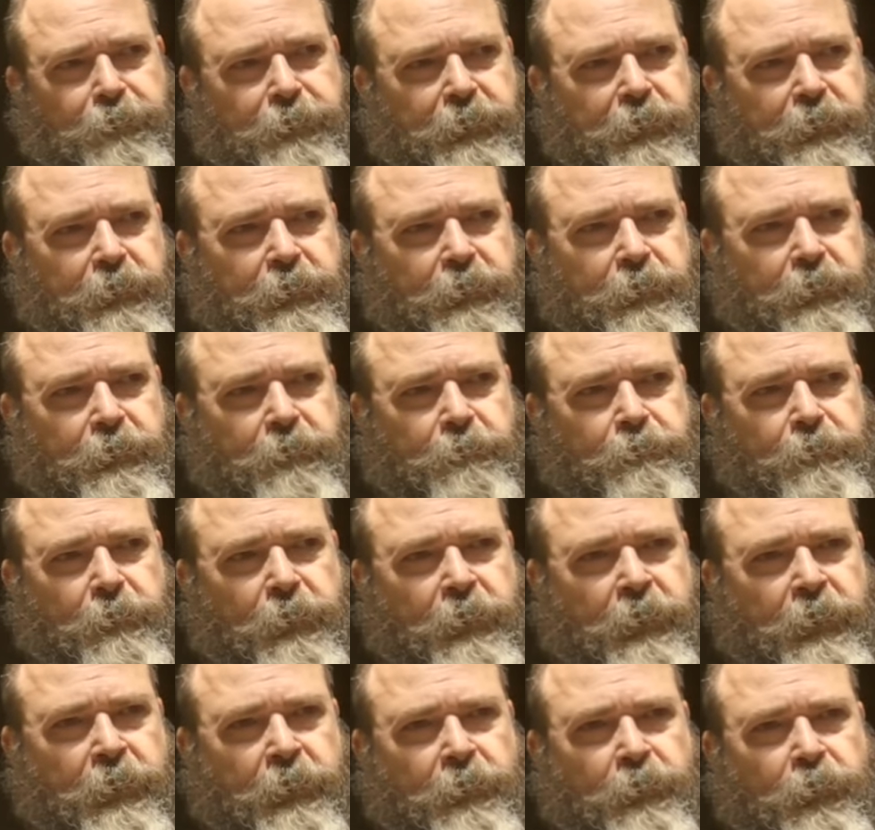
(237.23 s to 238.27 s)
Uh,
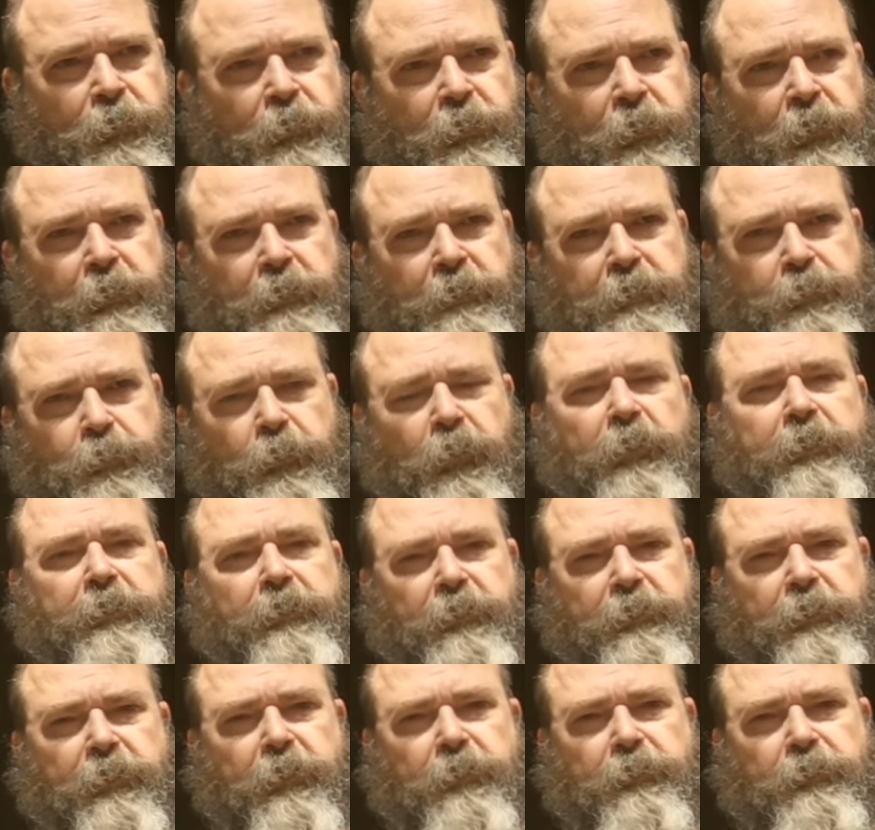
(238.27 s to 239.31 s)
and not only do I
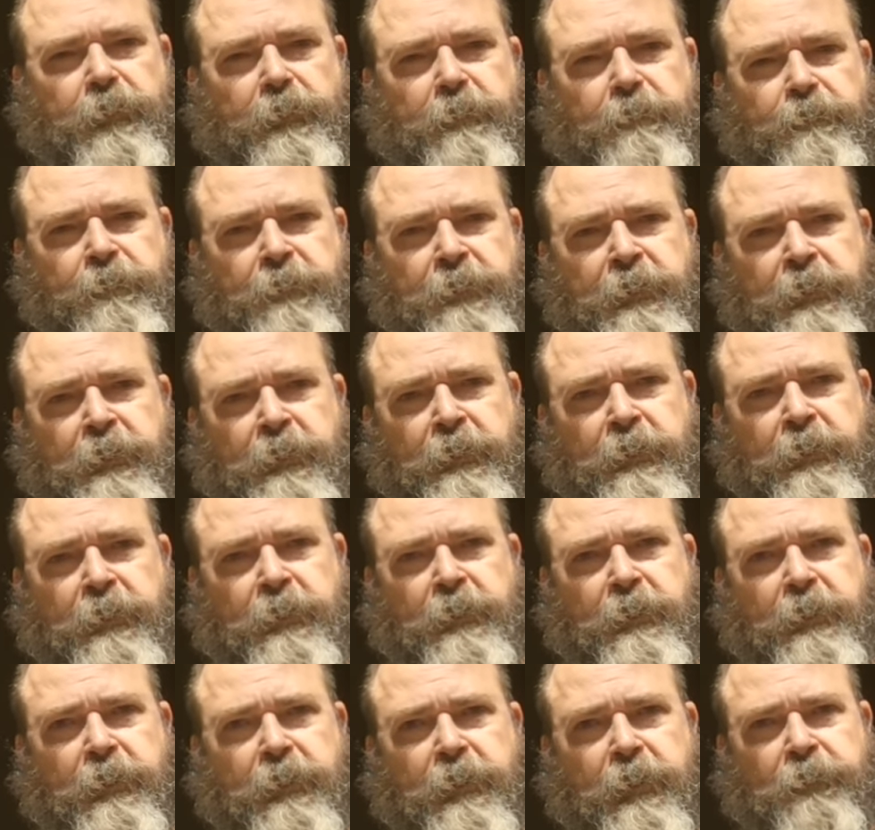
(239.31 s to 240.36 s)
not own them,
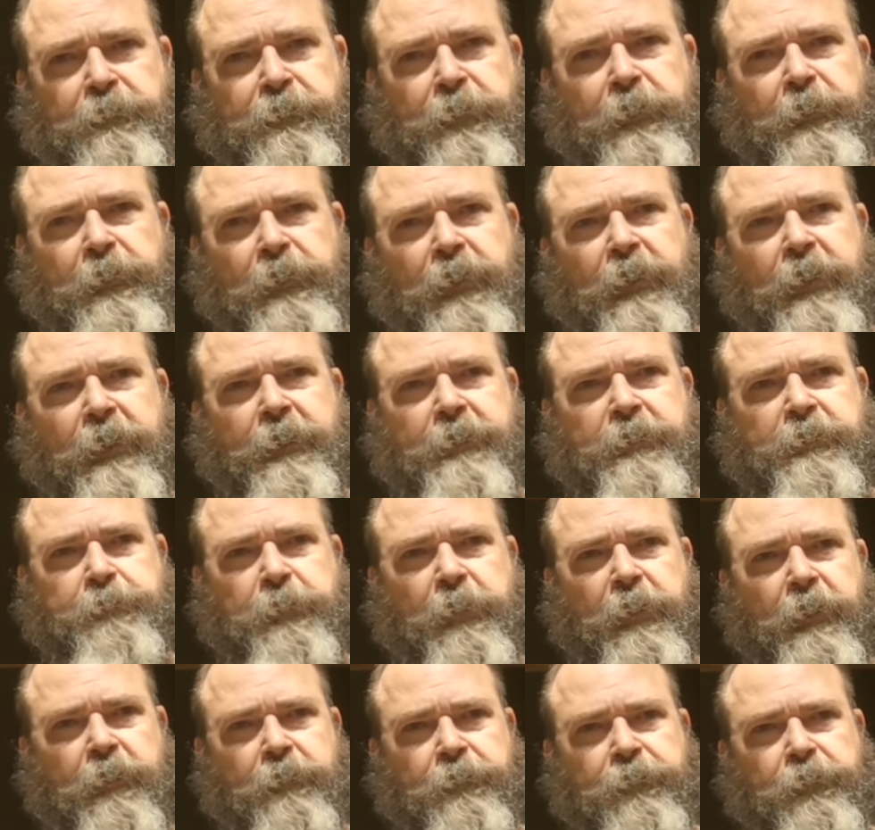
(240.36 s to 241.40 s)
a very large,
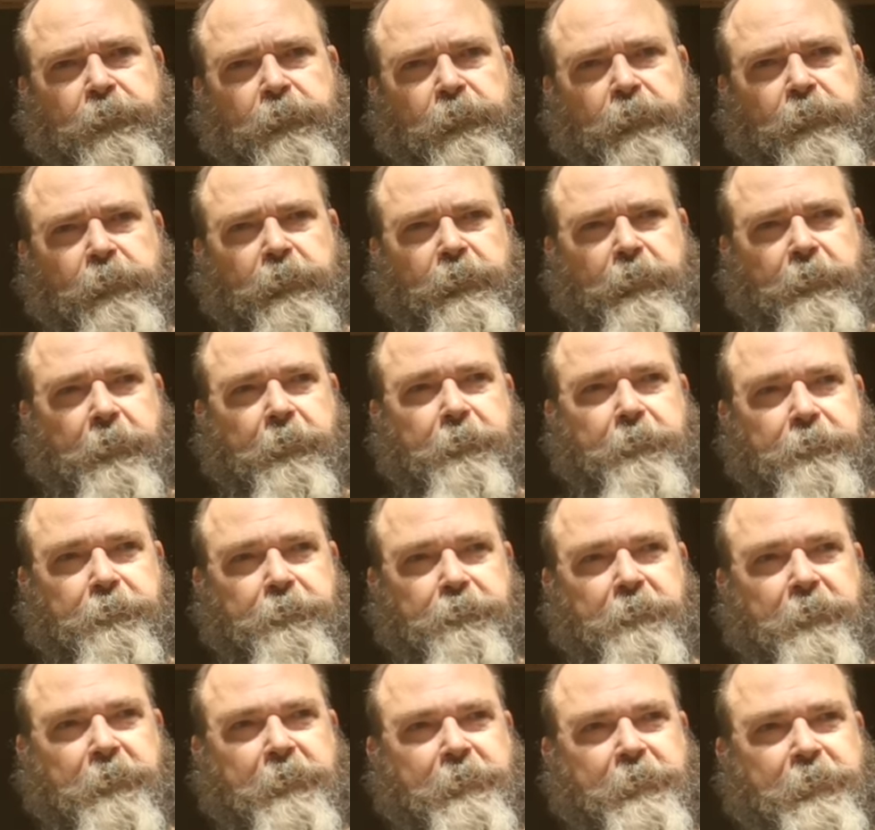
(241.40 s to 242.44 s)
powerful
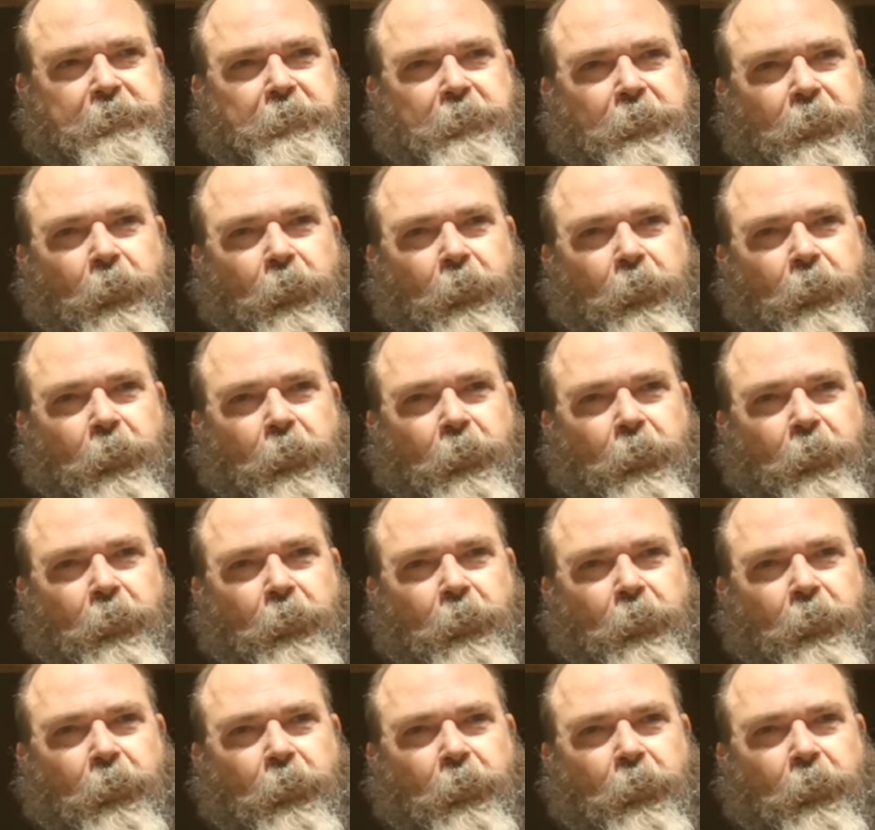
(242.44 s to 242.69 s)
and rich